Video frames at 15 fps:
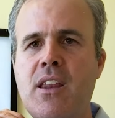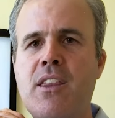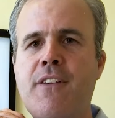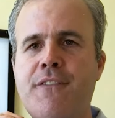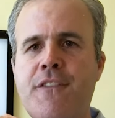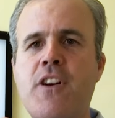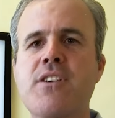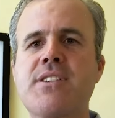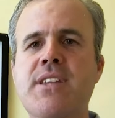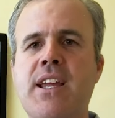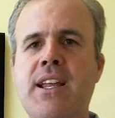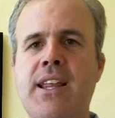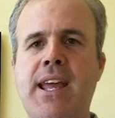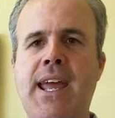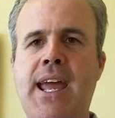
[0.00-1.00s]
the first
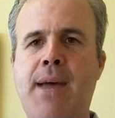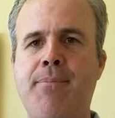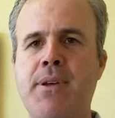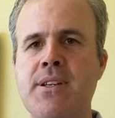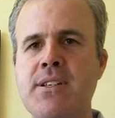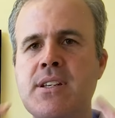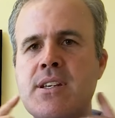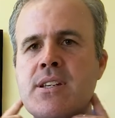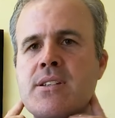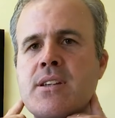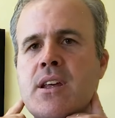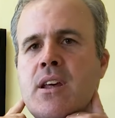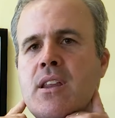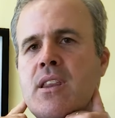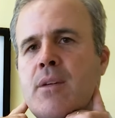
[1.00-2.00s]
thing that happens
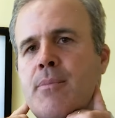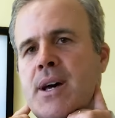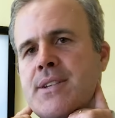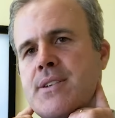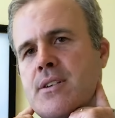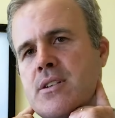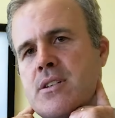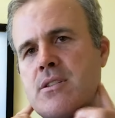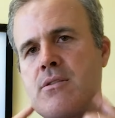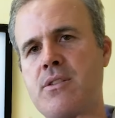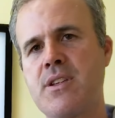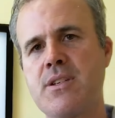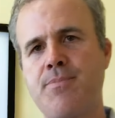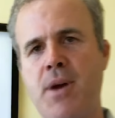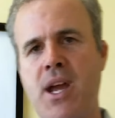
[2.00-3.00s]
is the muscles
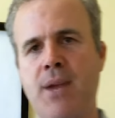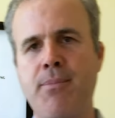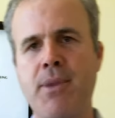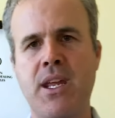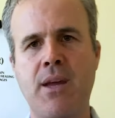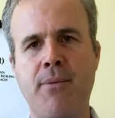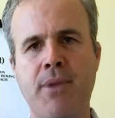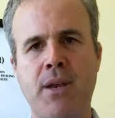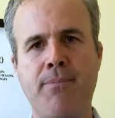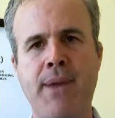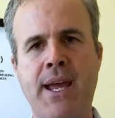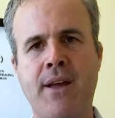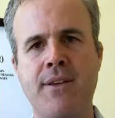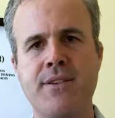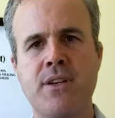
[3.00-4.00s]
through the spine become
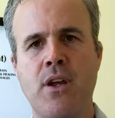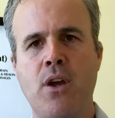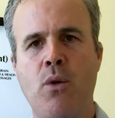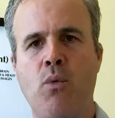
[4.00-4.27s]
imbalanced.